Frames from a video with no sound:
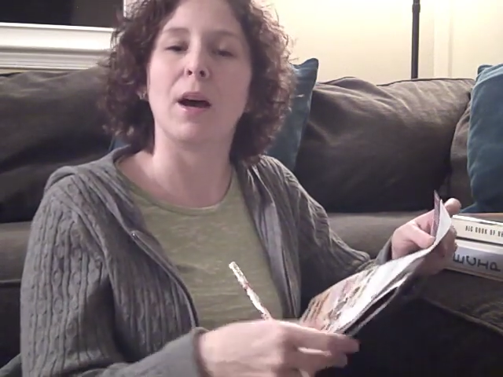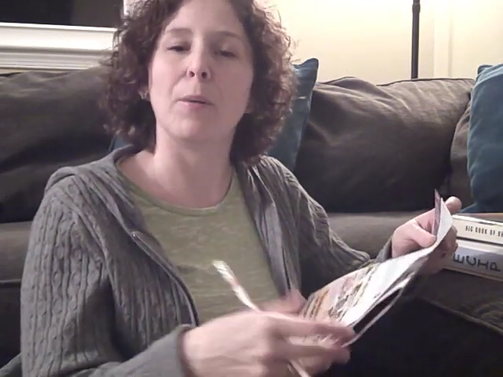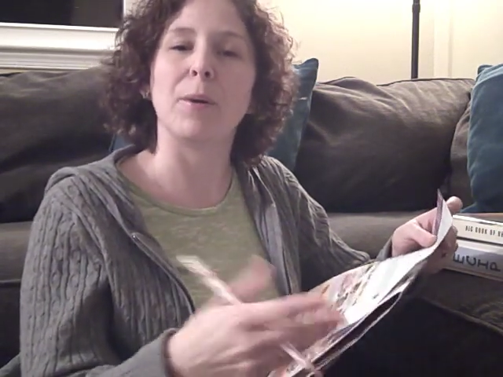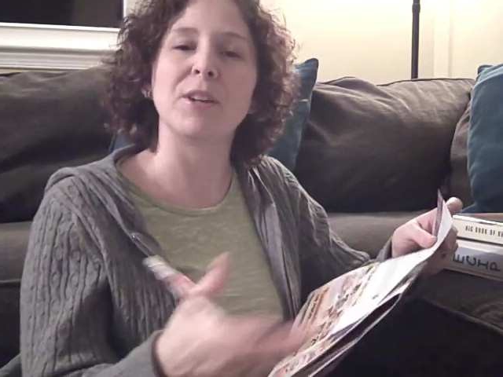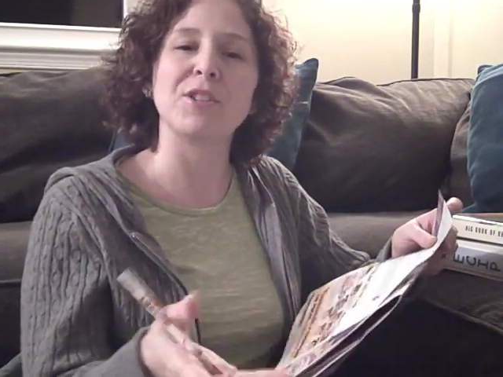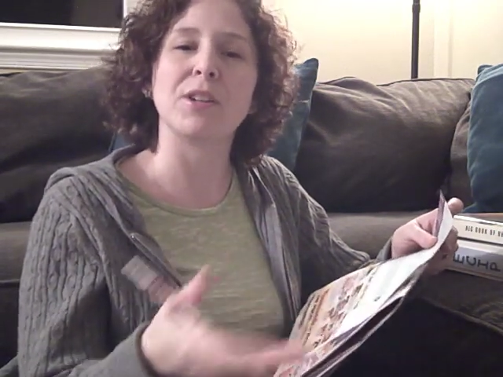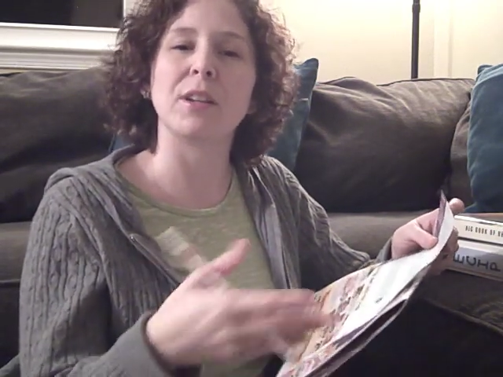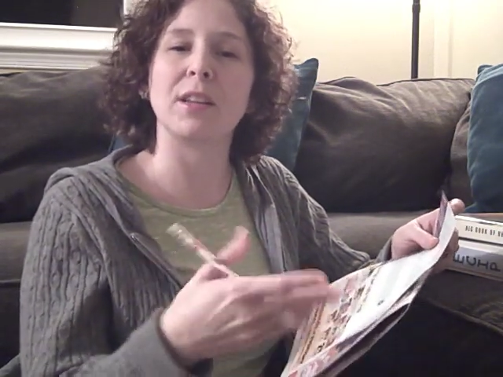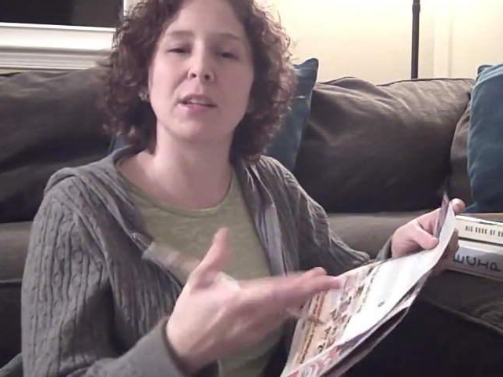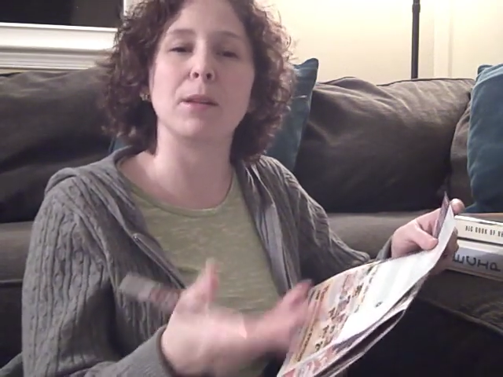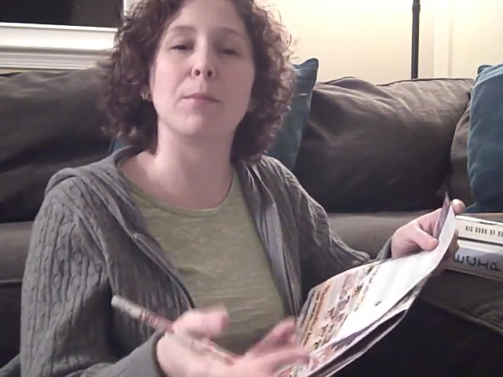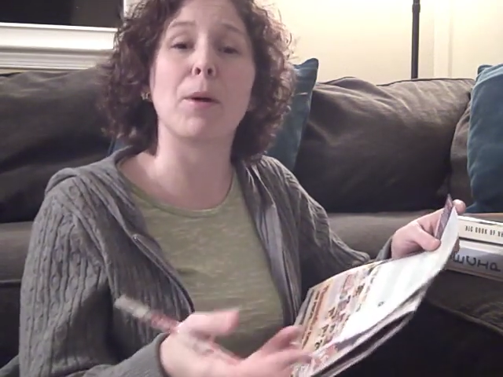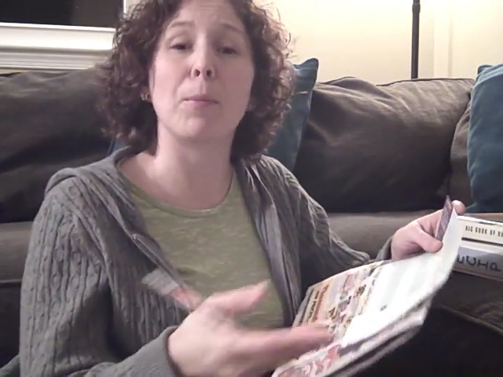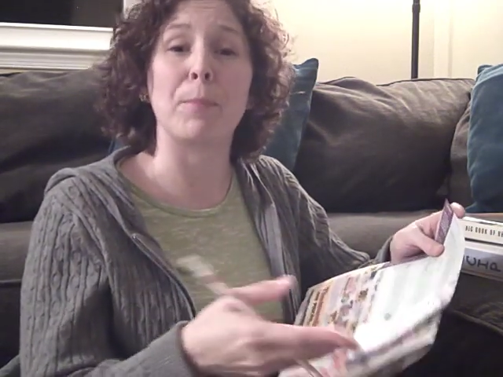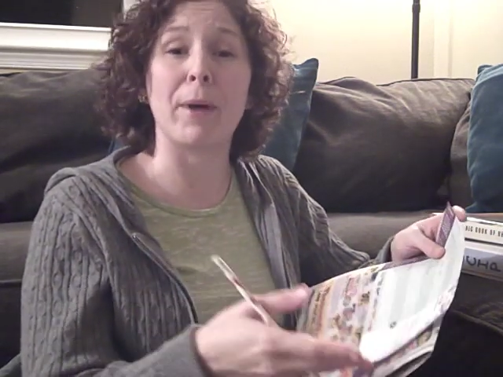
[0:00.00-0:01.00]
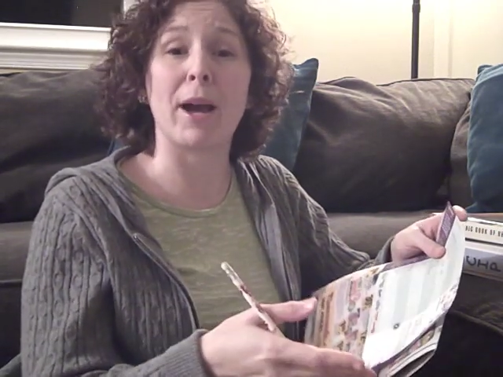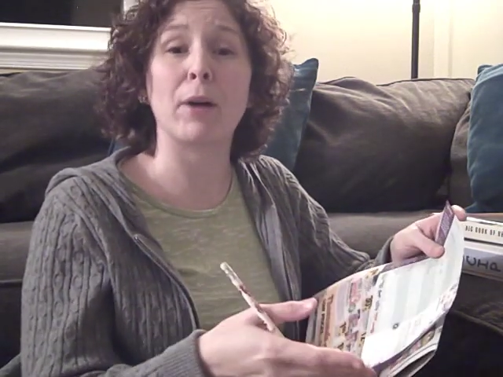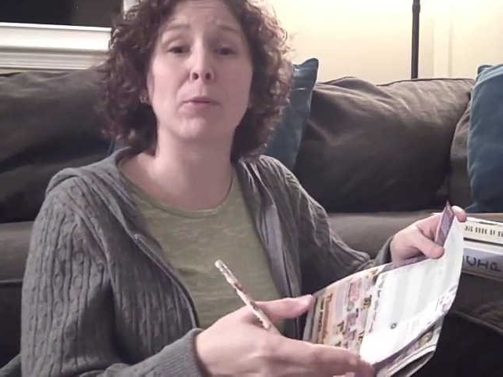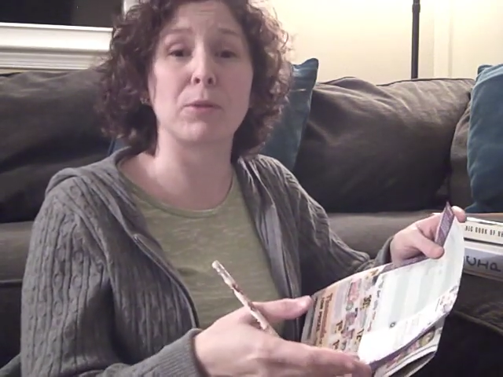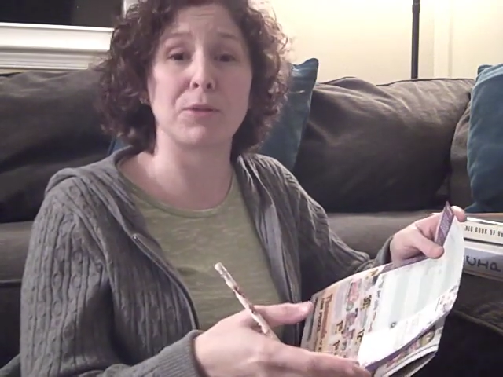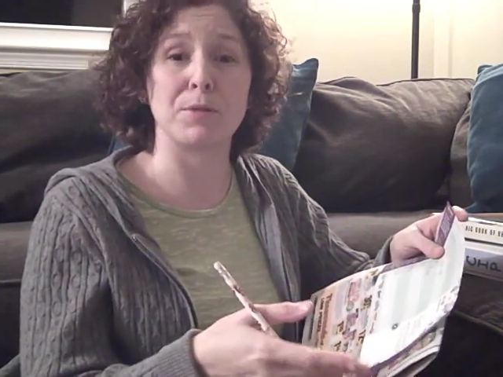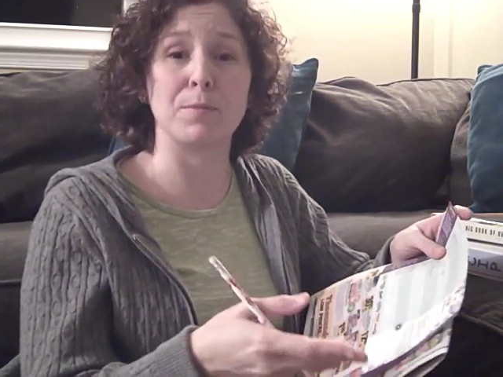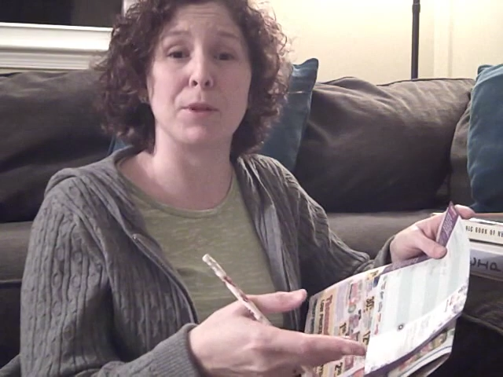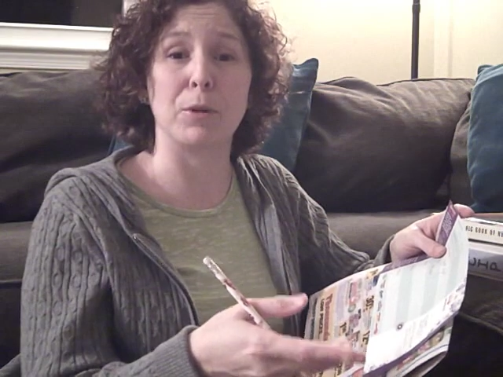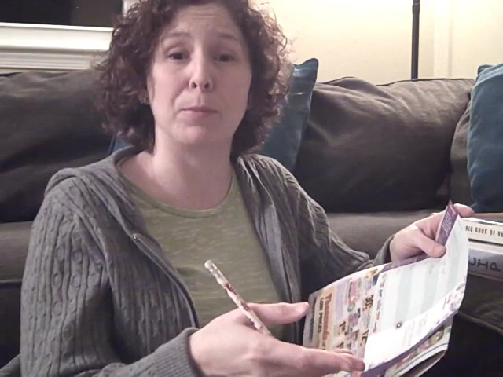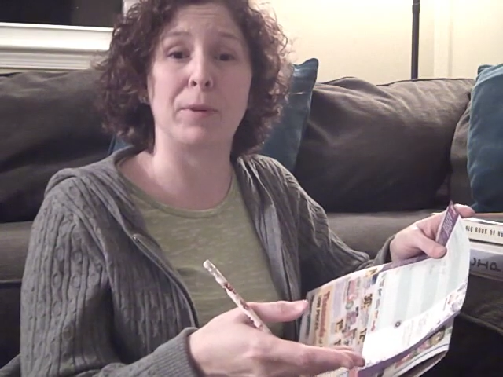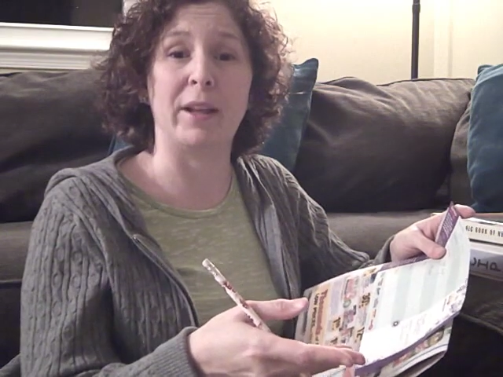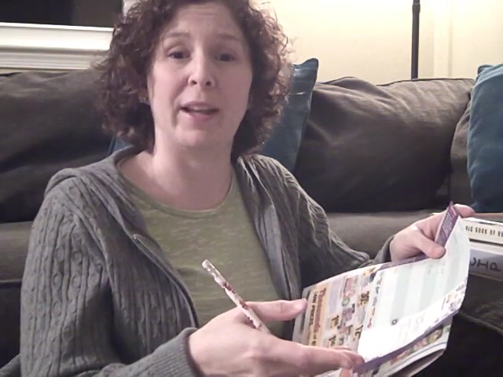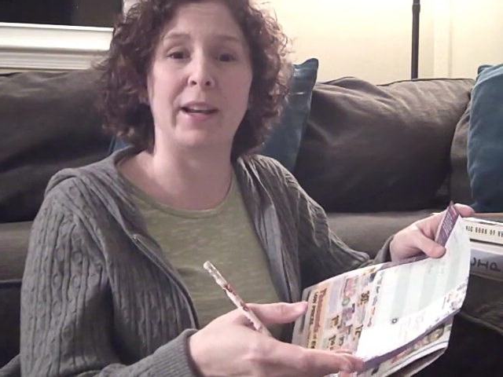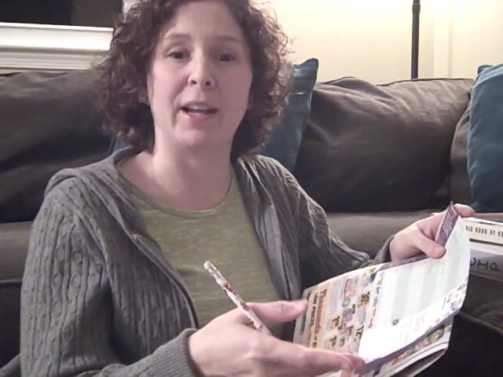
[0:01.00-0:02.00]
I want you to think about backwards meal
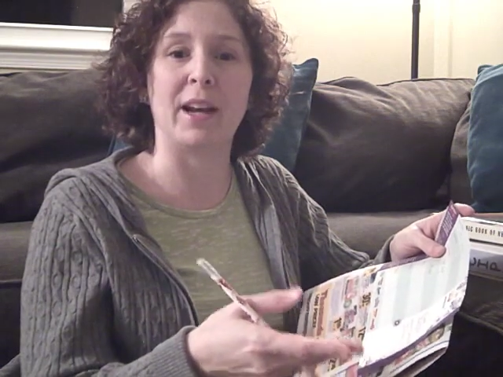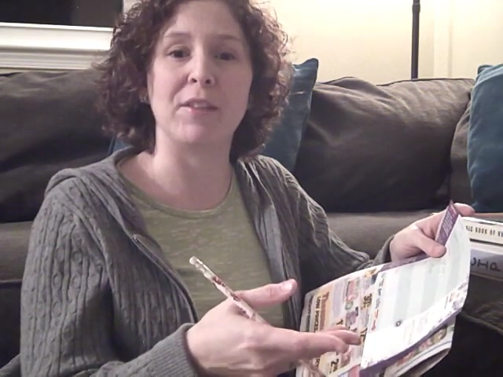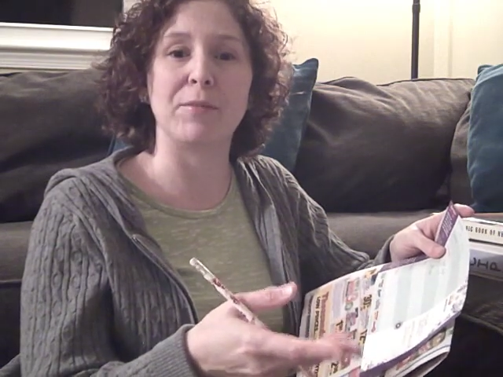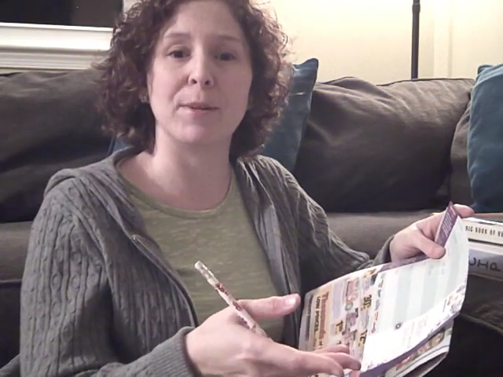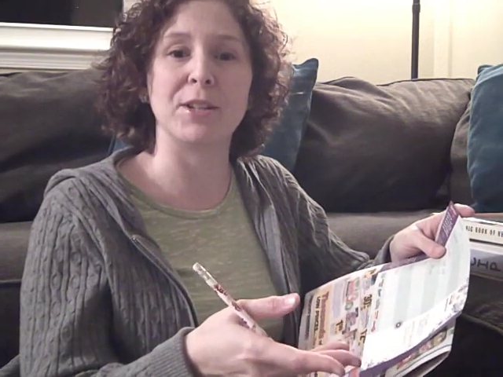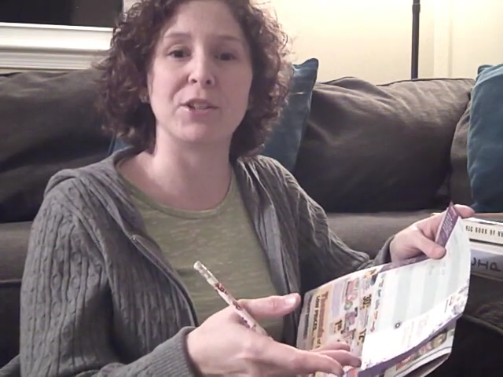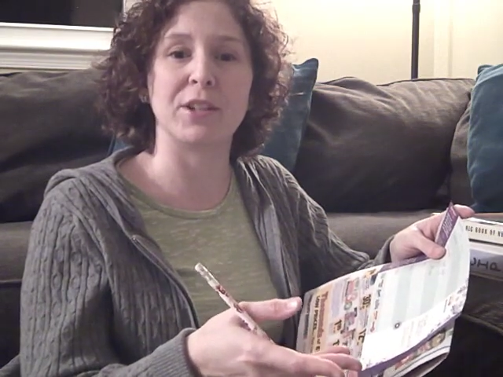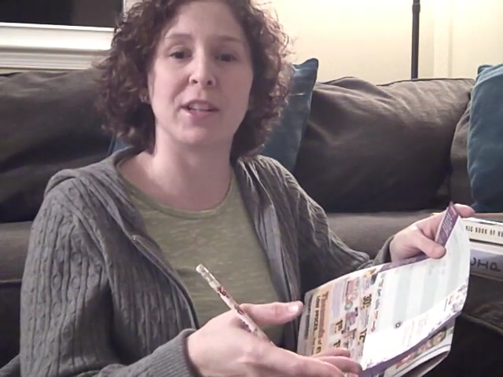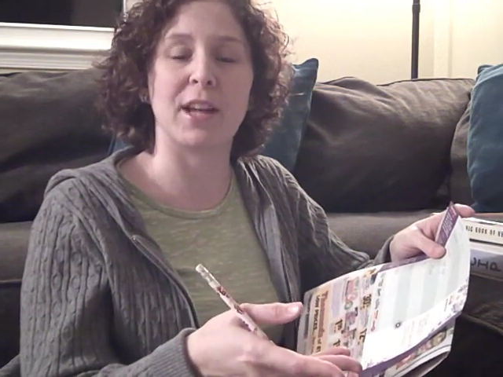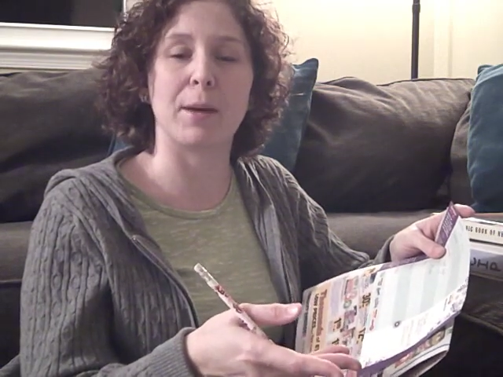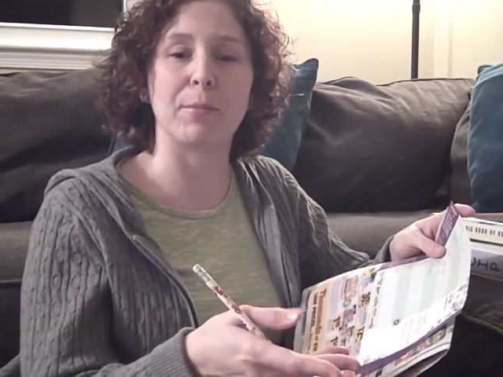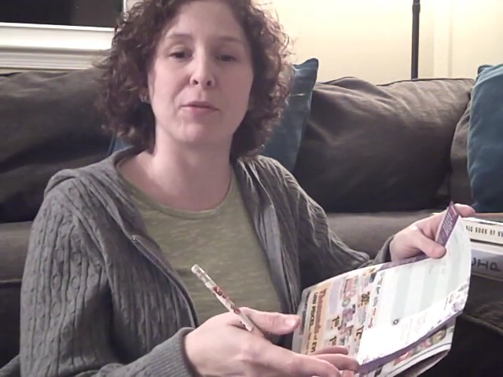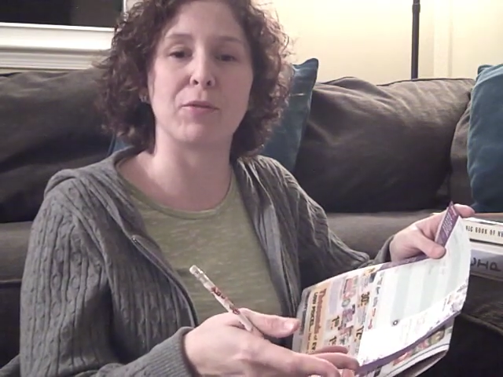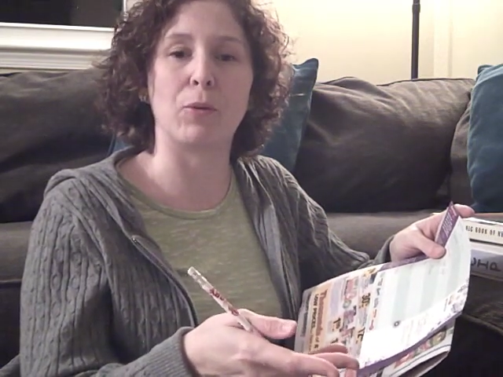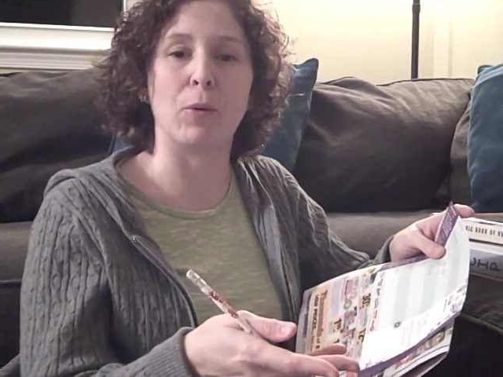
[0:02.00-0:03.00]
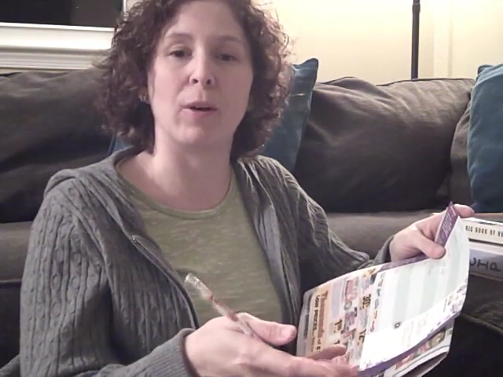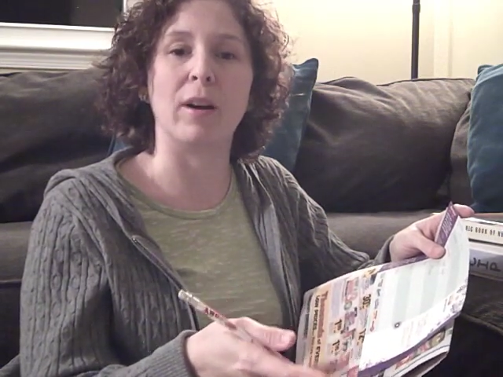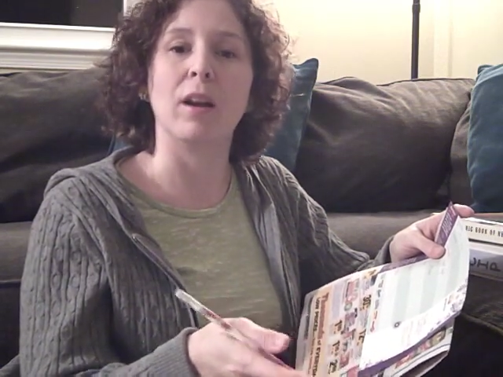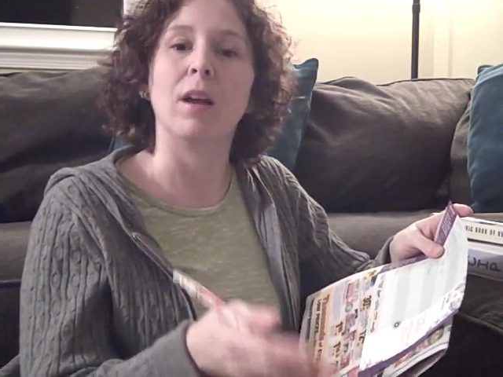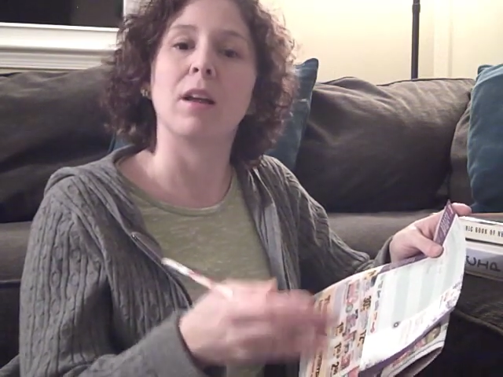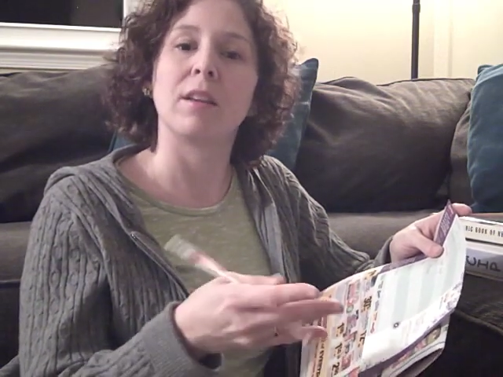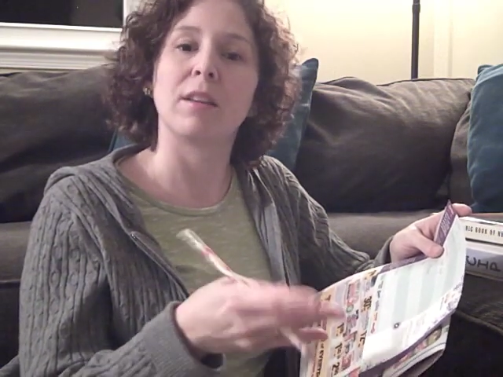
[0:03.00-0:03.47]
planning. I've mentioned that before.